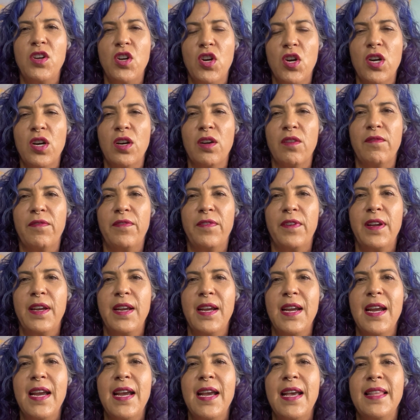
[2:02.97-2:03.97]
a nerve.
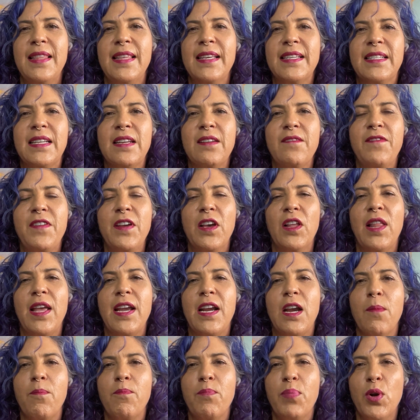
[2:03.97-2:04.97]
This can feel
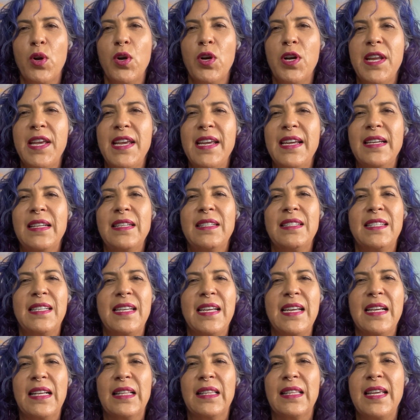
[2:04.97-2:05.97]
like a burning,
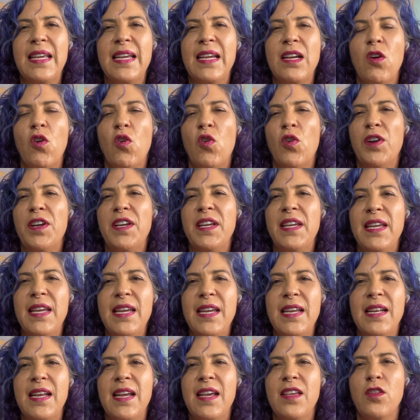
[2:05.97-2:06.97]
tingling, or
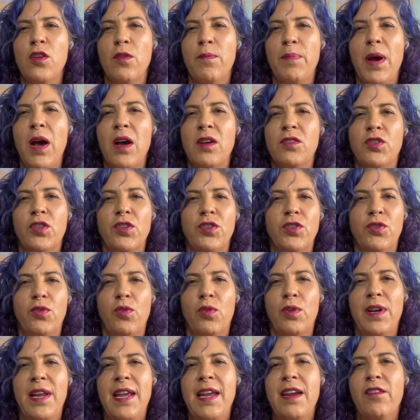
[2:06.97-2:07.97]
heat in their boxer
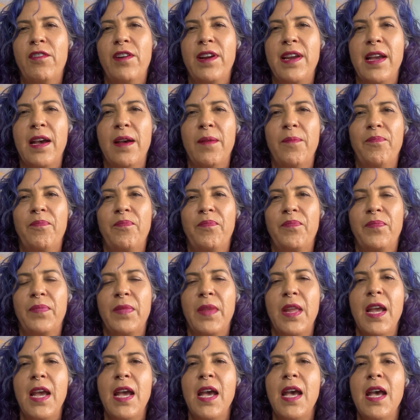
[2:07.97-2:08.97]
short area.
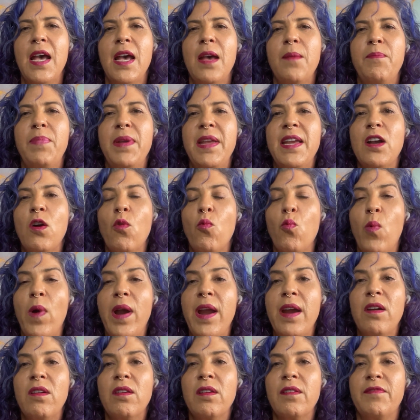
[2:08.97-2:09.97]
Being
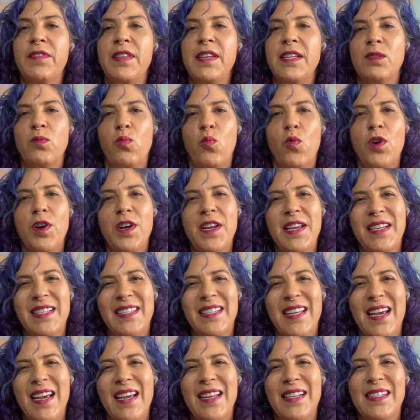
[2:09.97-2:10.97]
aware of these warning
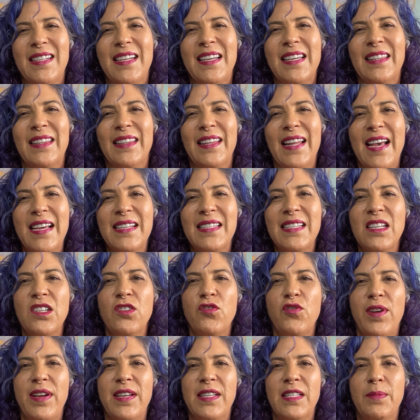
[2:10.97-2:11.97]
signs can lessen
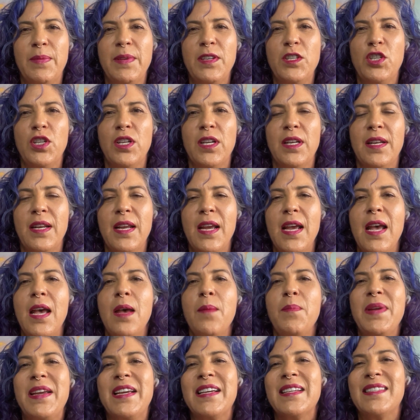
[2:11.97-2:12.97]
transmission
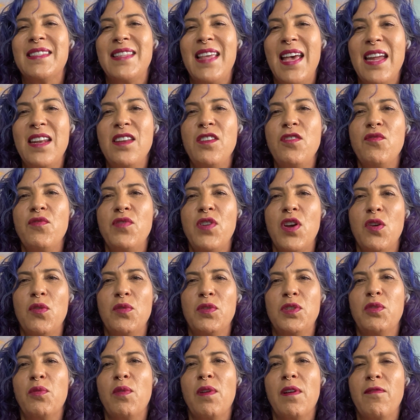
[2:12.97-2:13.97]
because then you know
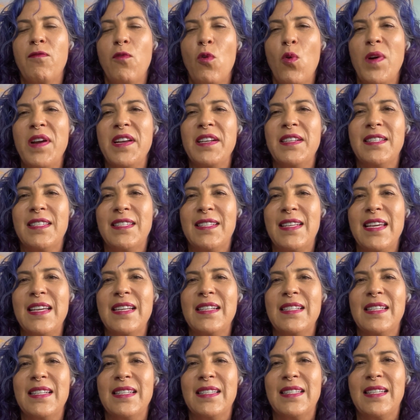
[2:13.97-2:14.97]
to avoid
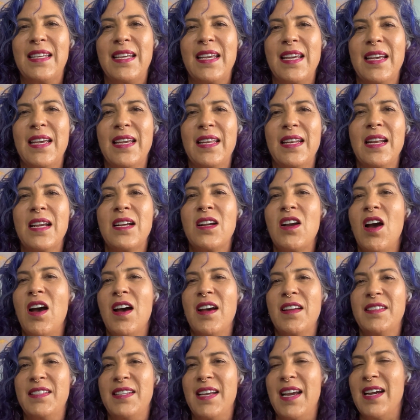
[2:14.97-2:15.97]
skin-to-skin
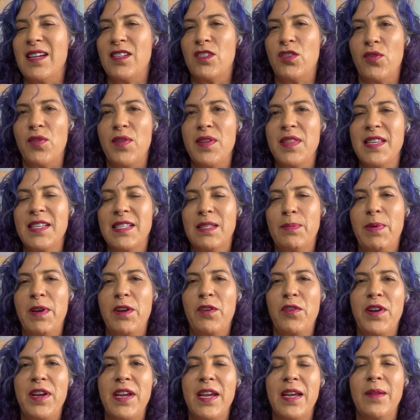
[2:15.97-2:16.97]
contact during this
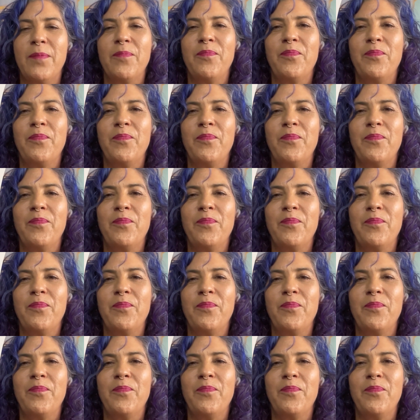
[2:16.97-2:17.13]
period.